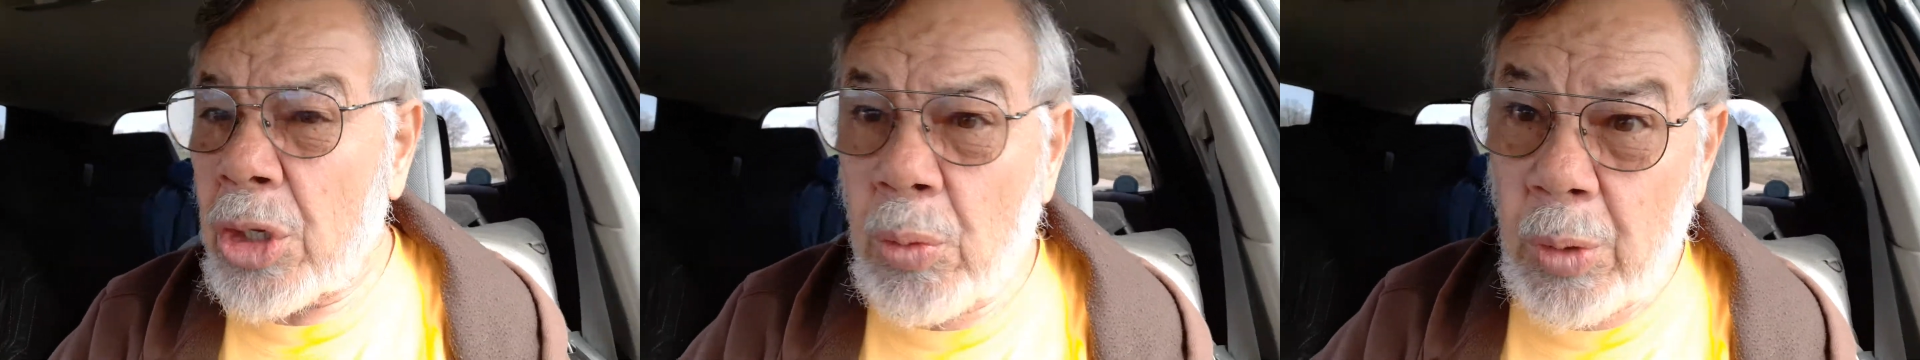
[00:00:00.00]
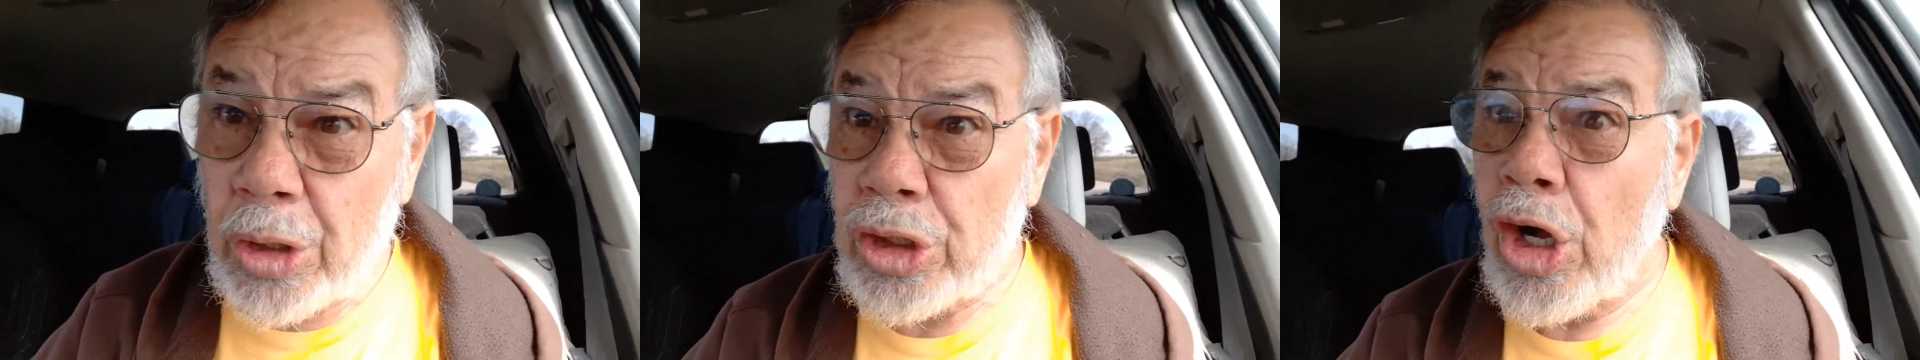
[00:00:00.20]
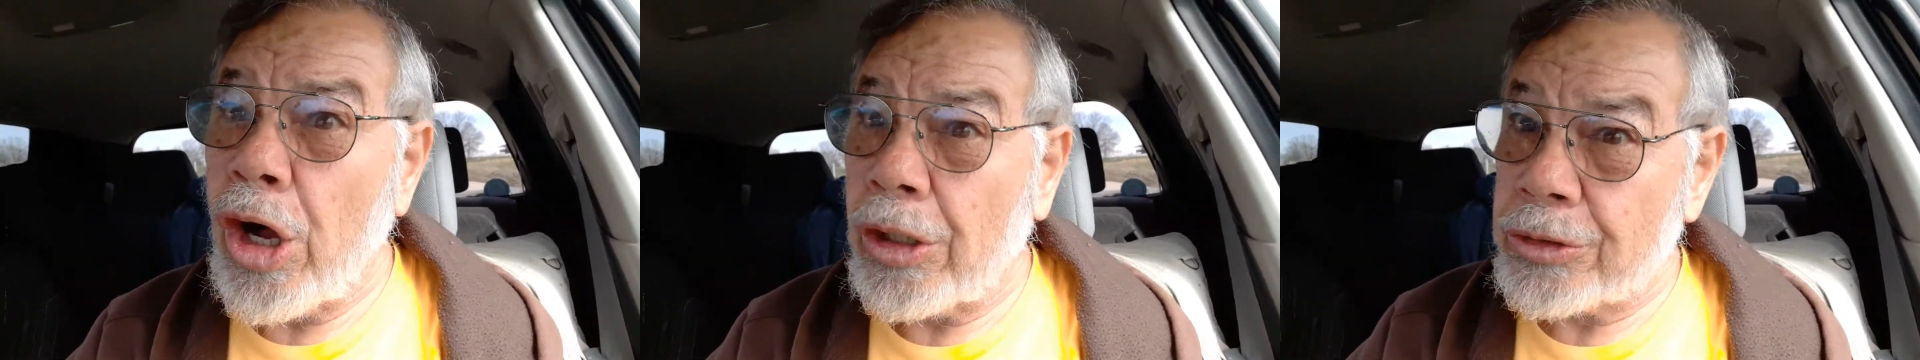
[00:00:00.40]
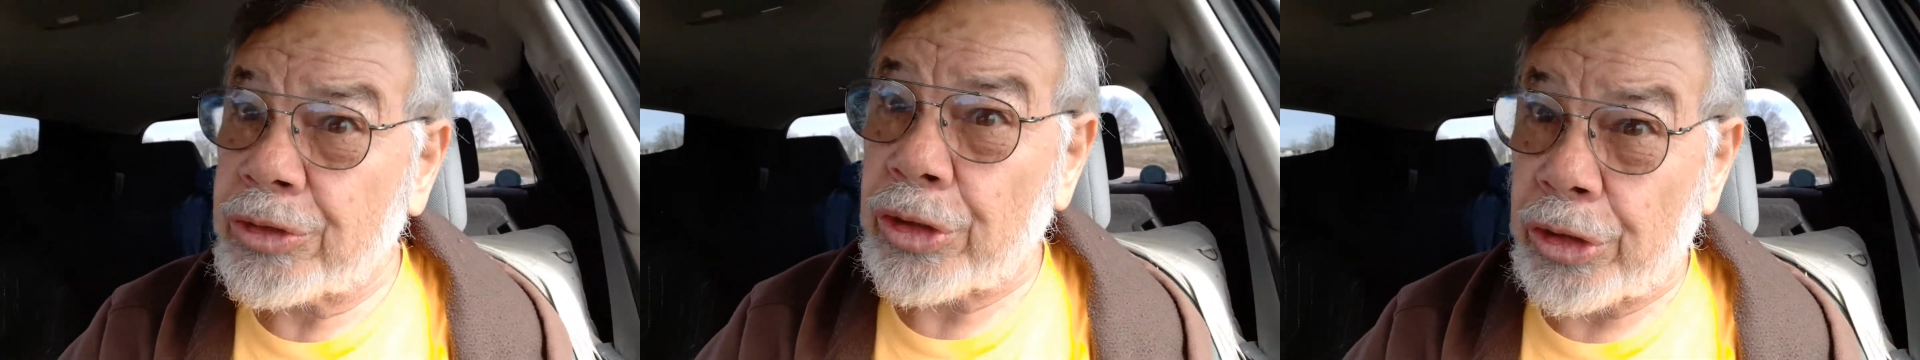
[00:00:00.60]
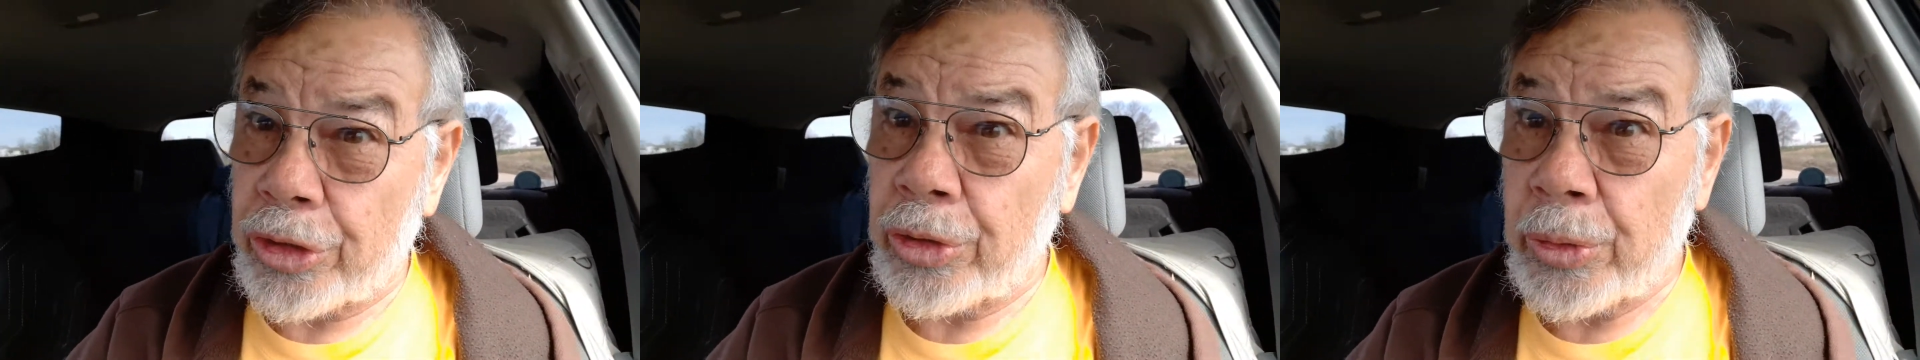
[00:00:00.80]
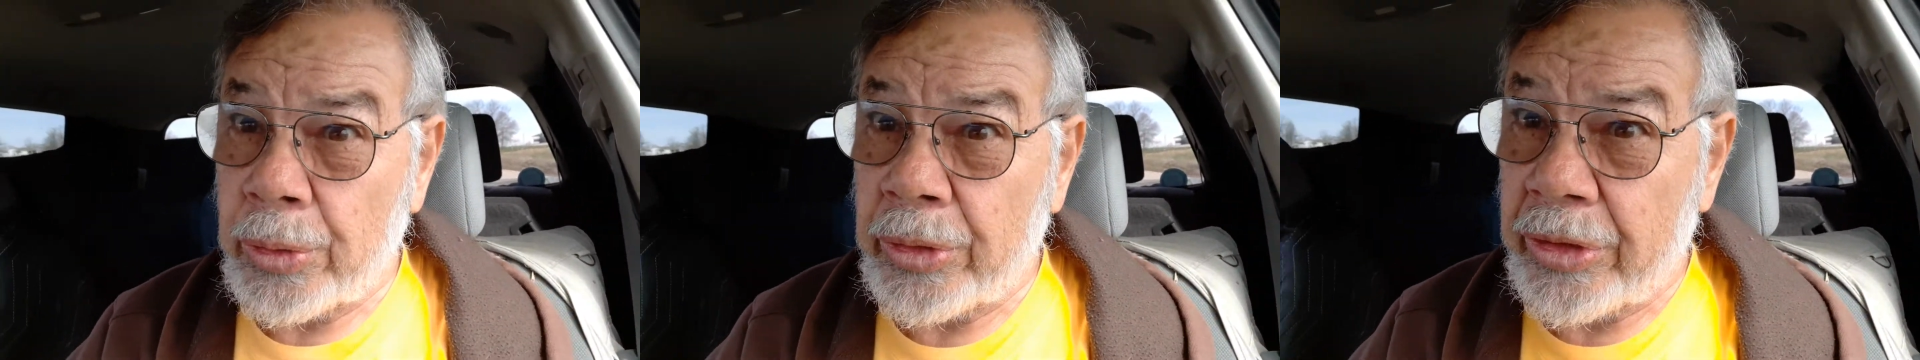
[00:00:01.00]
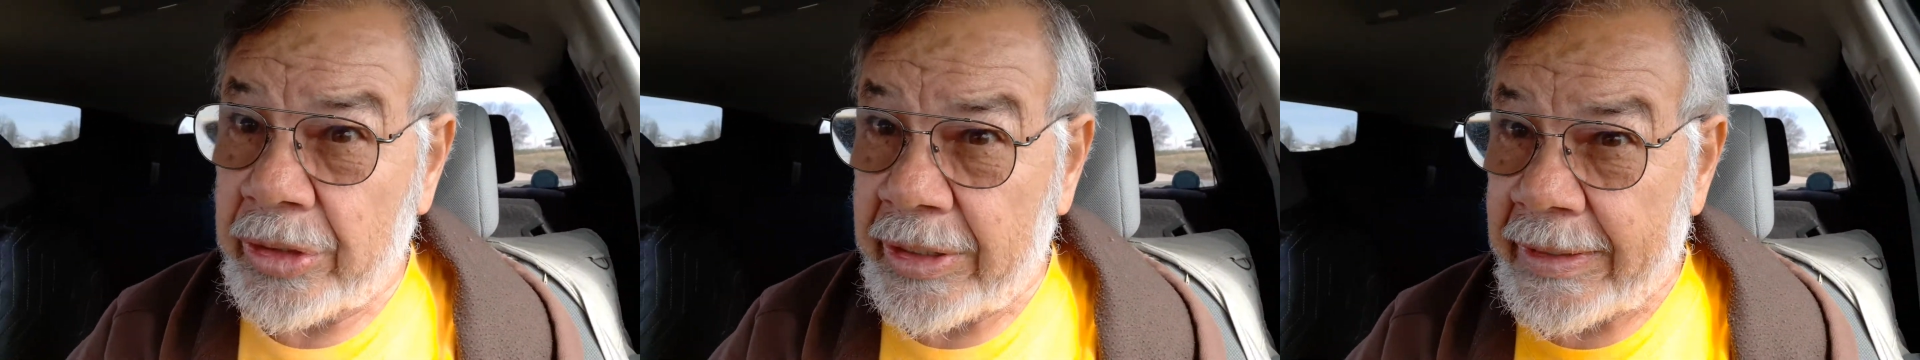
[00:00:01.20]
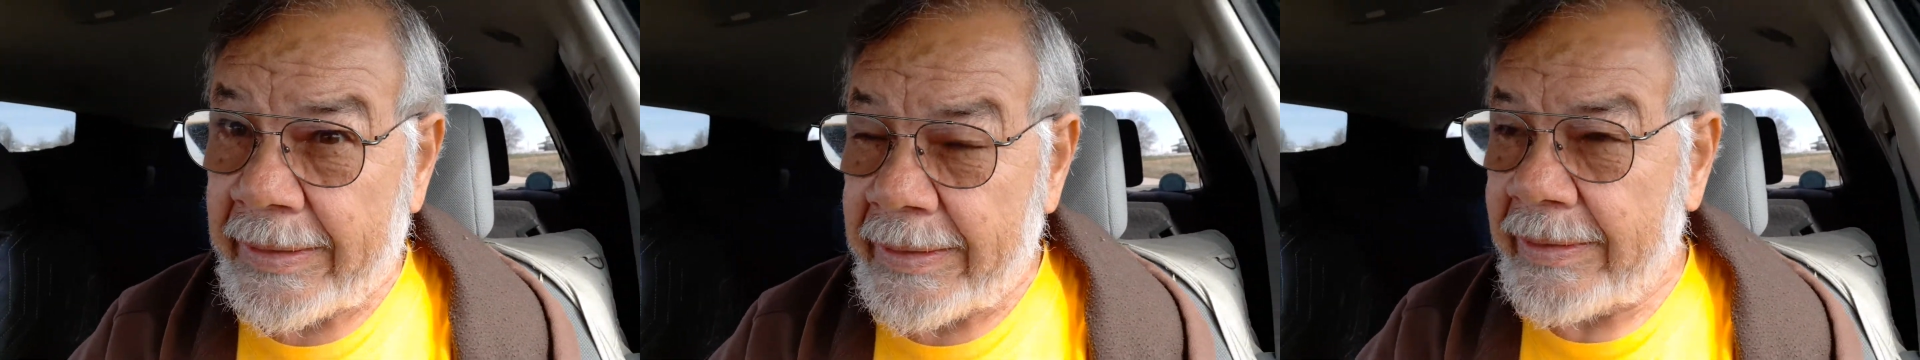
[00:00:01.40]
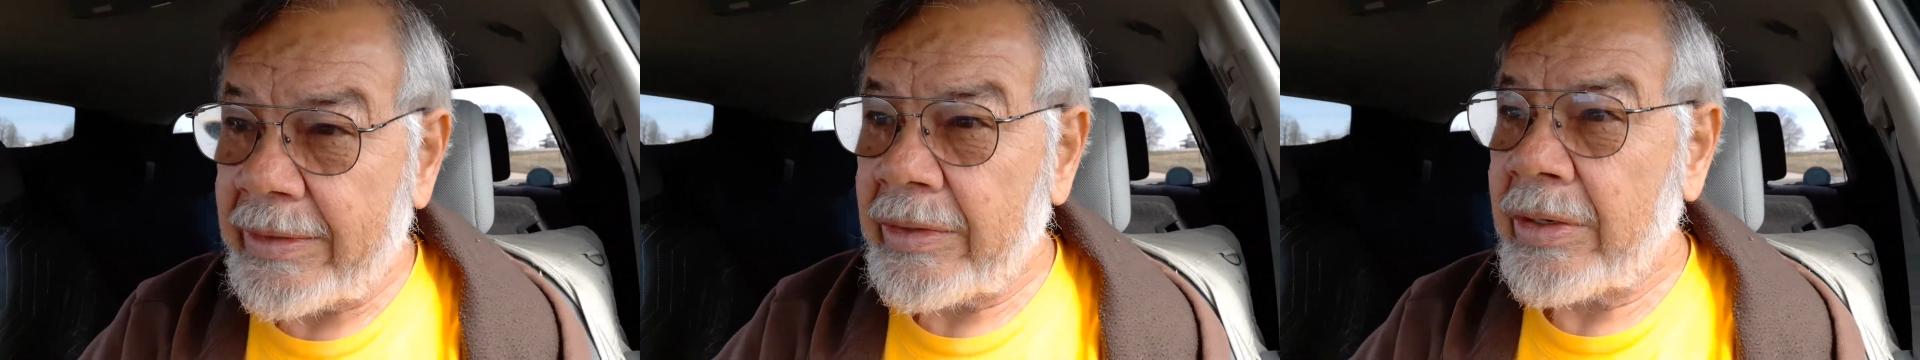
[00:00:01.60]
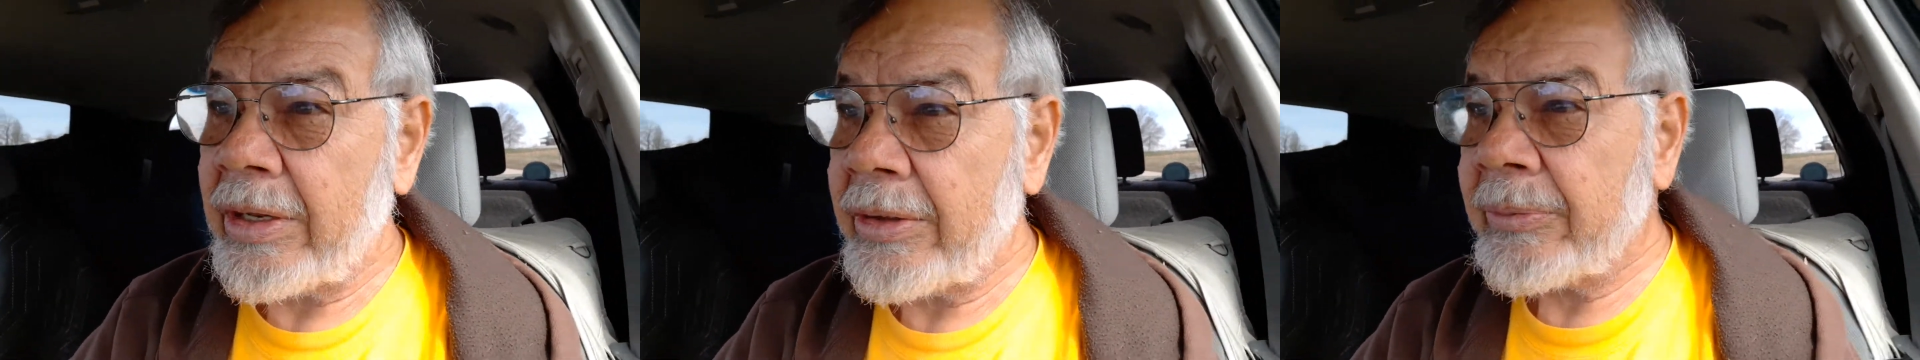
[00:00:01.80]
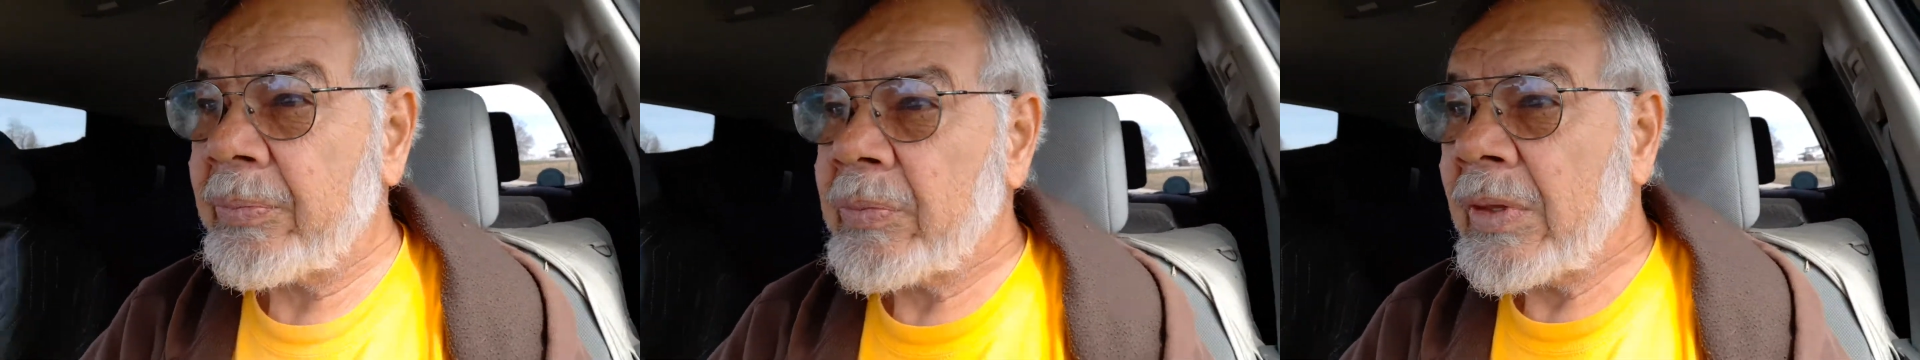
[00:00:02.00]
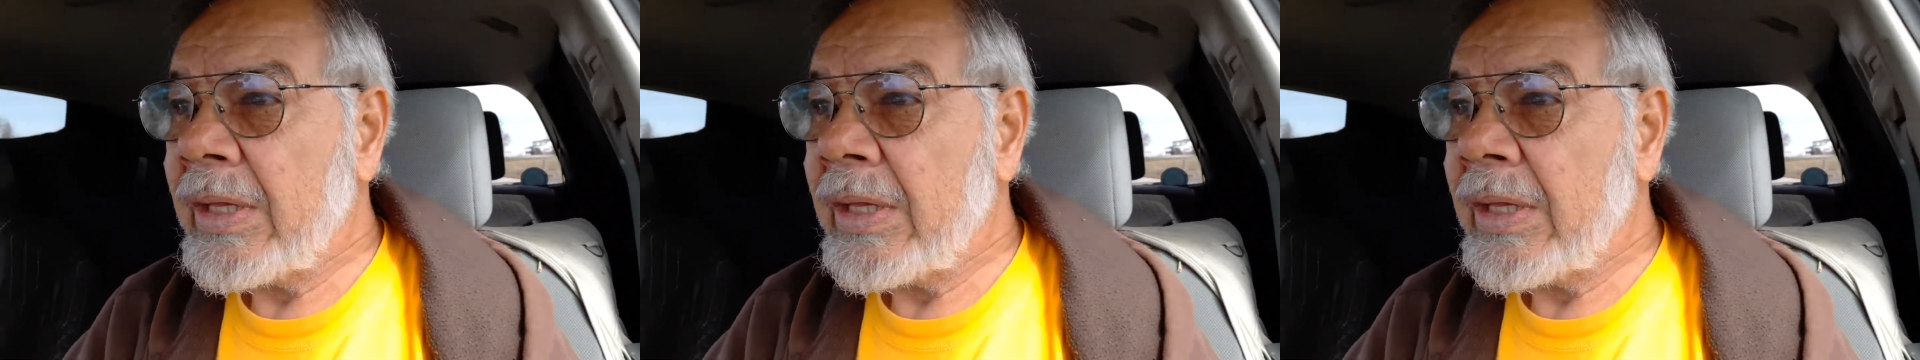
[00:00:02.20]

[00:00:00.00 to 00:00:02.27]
We'll call security, you know,